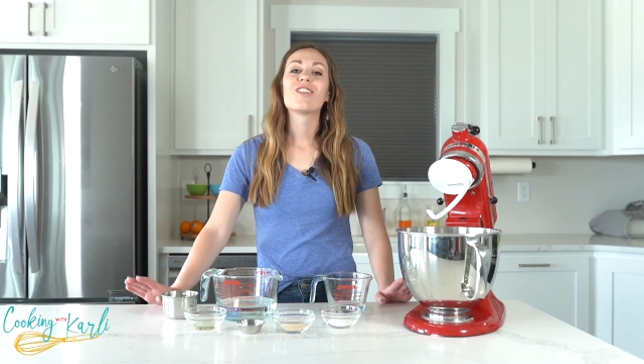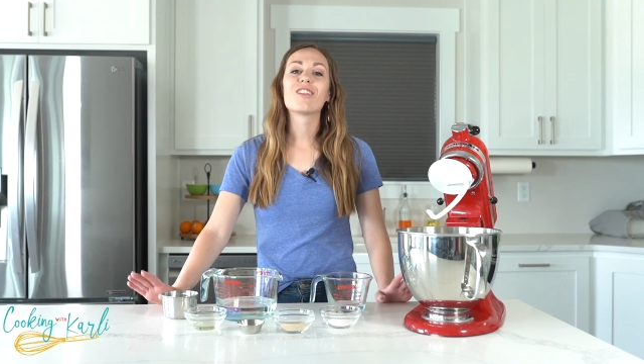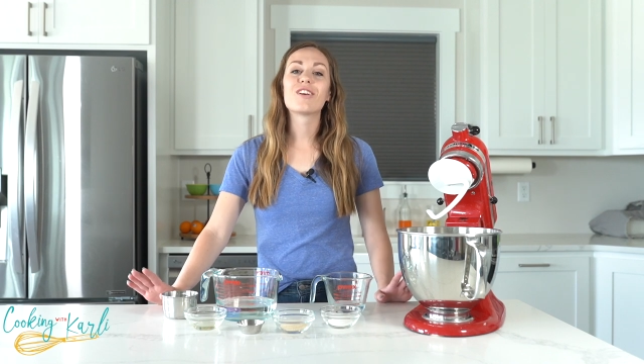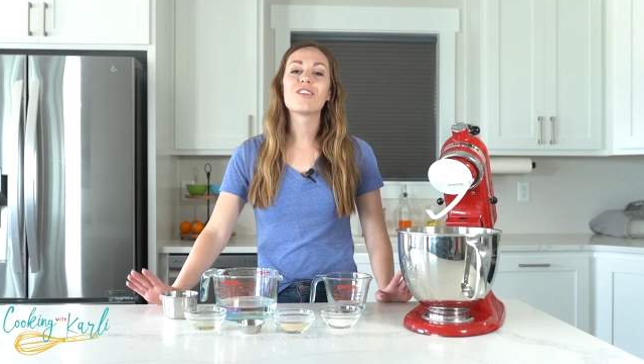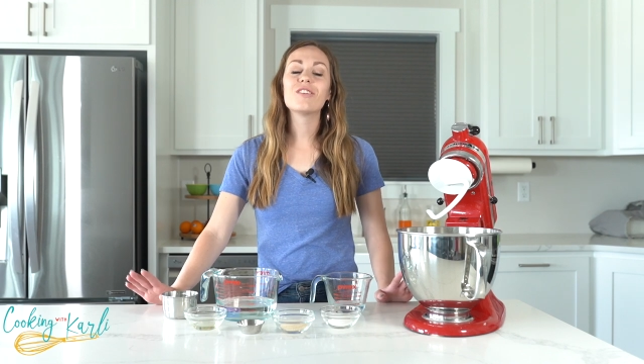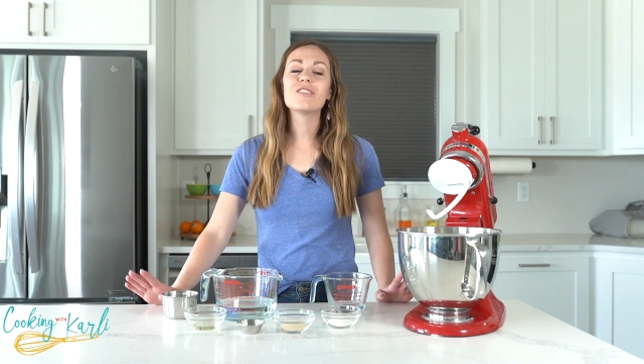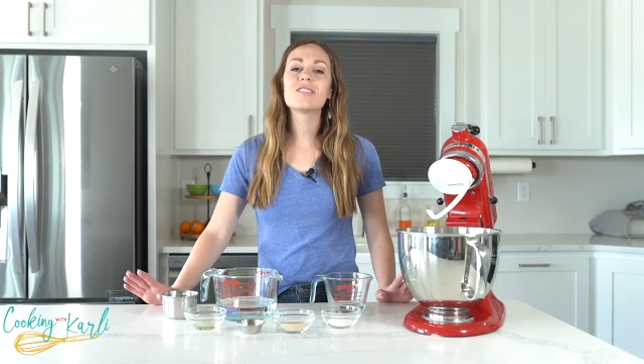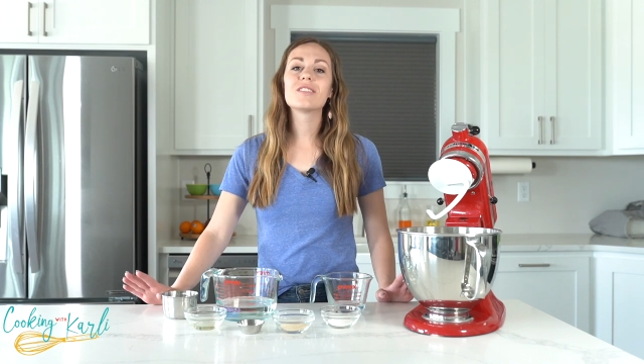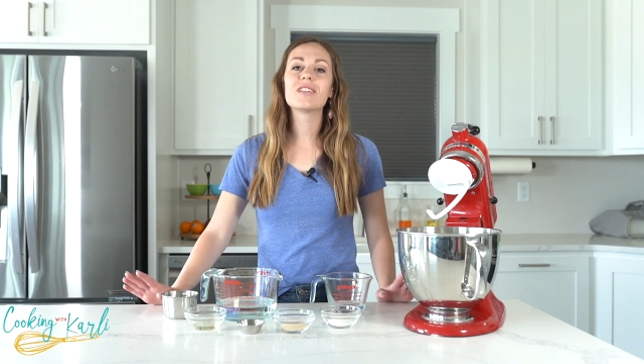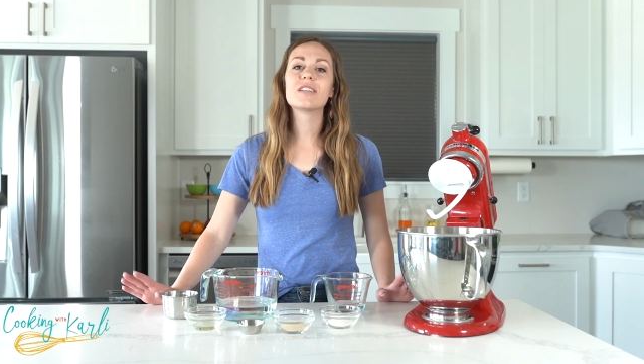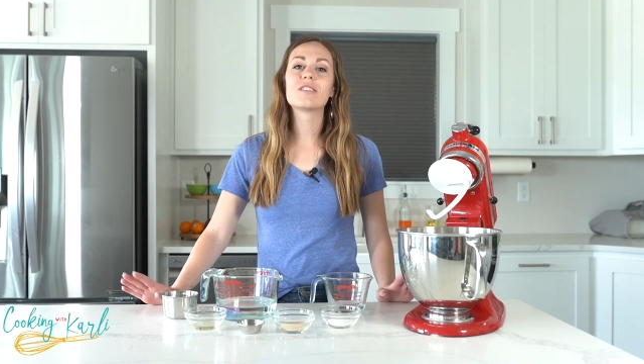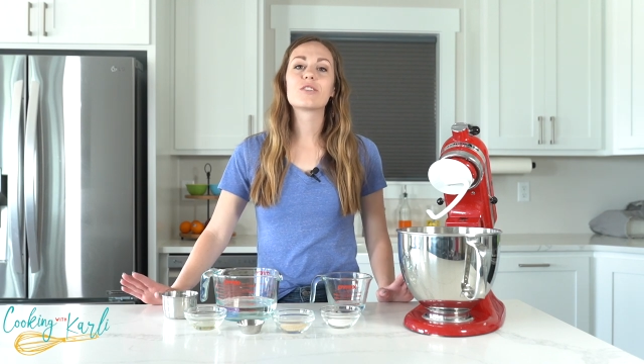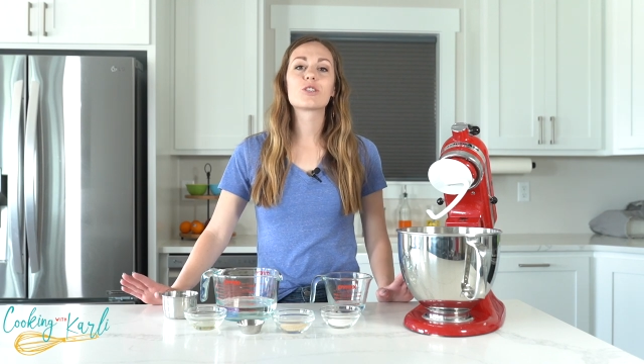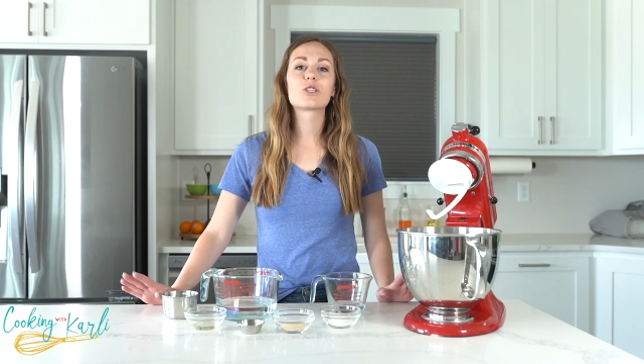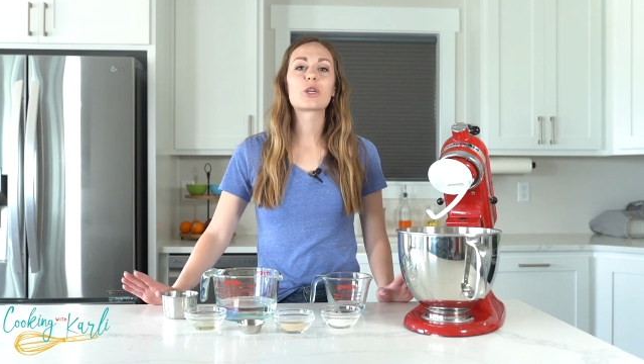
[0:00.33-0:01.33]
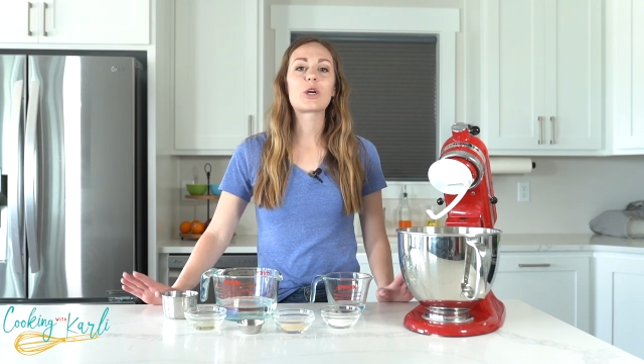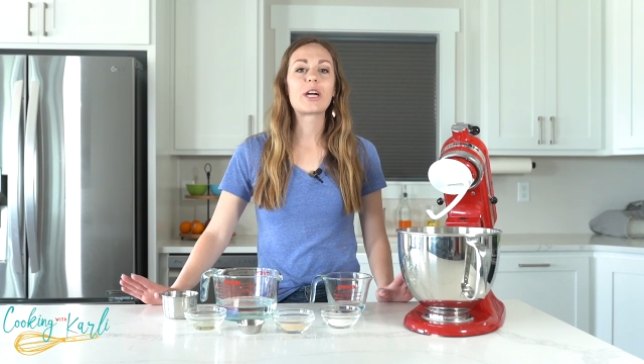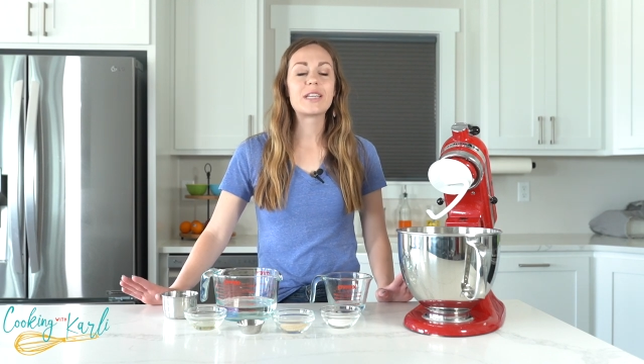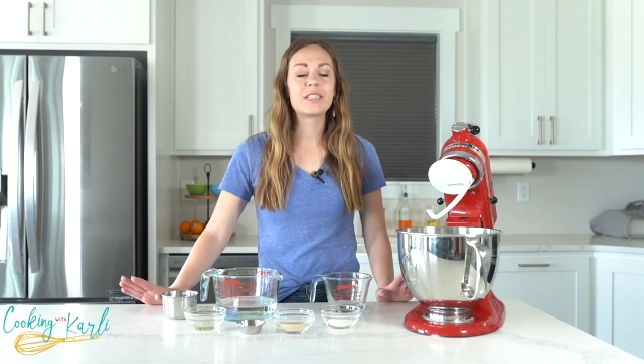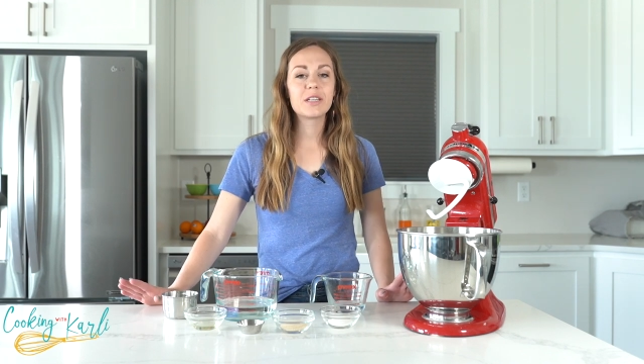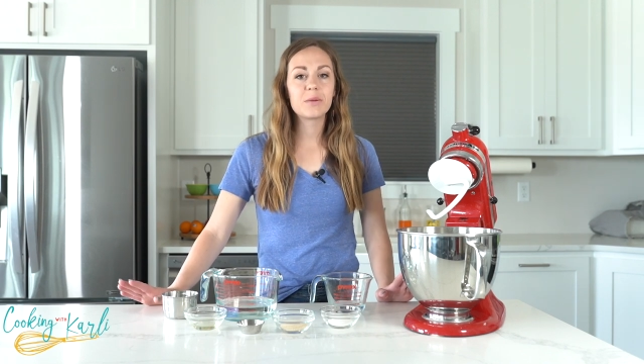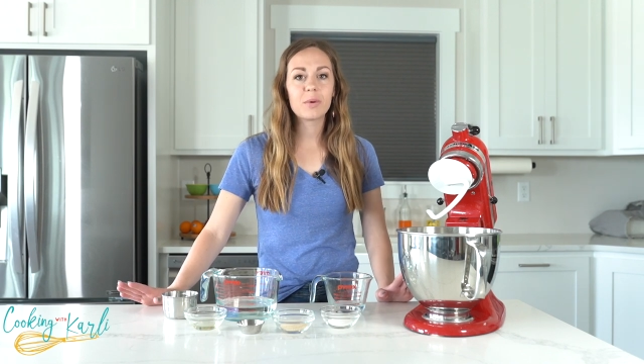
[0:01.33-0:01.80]
Little Caesars
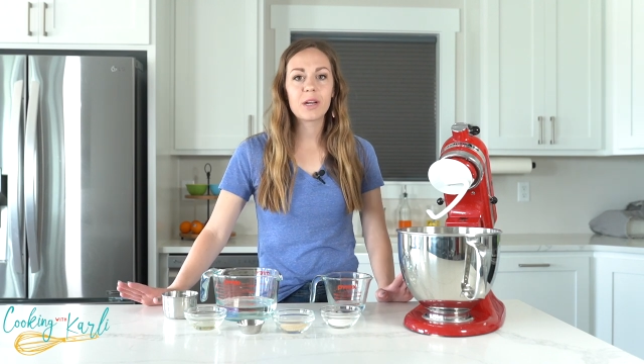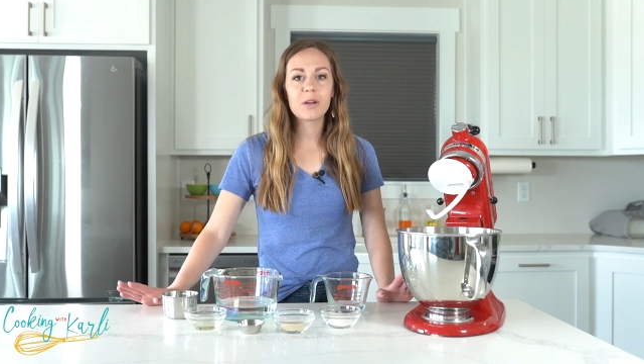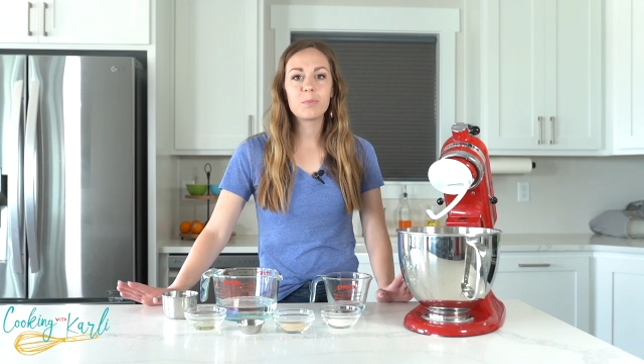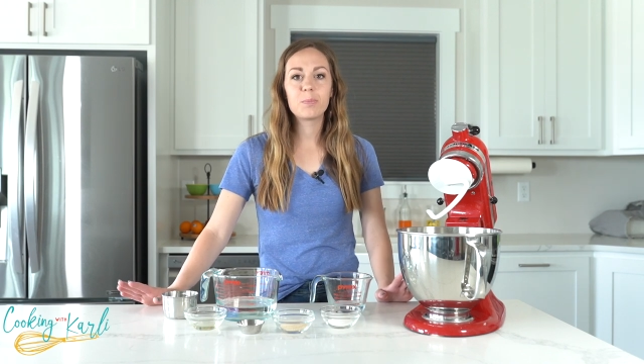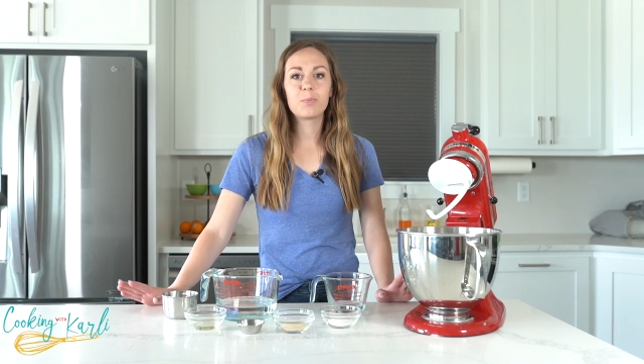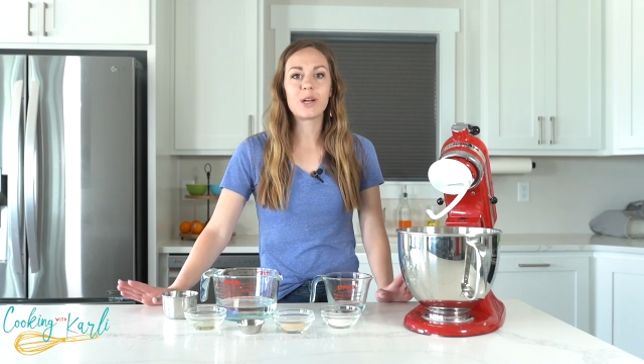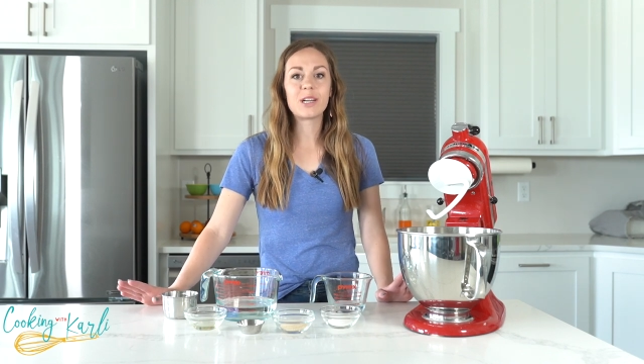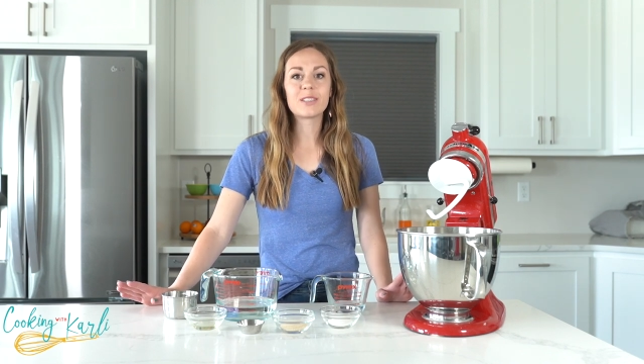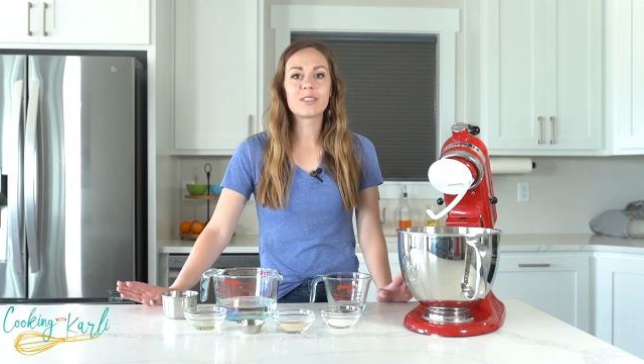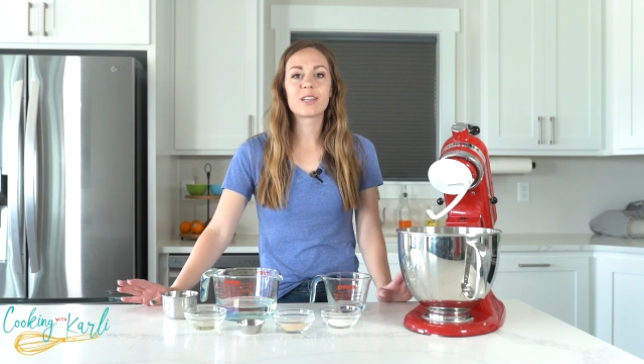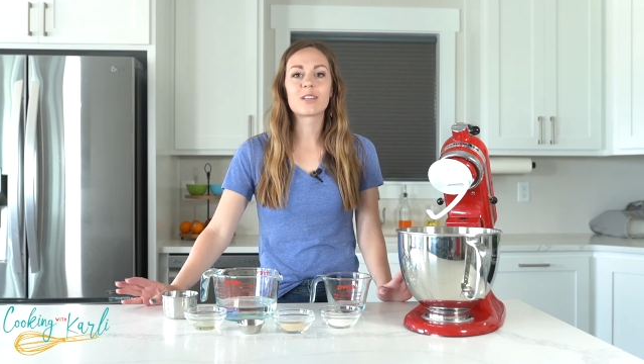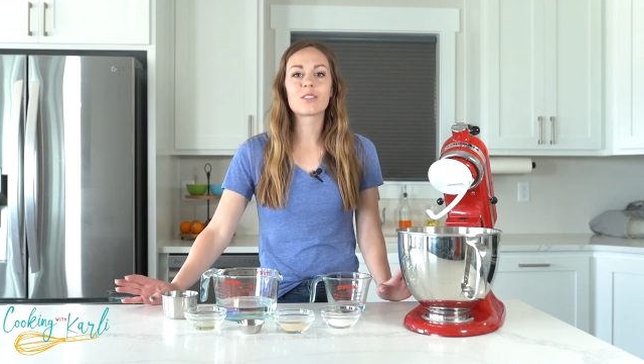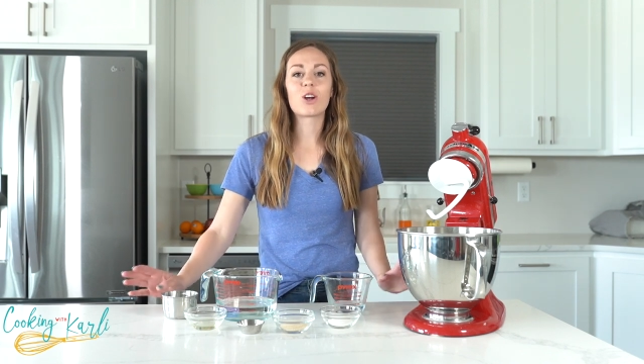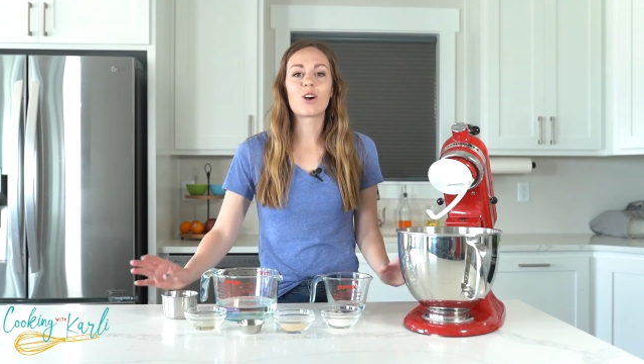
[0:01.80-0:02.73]
Crazy Bread breadsticks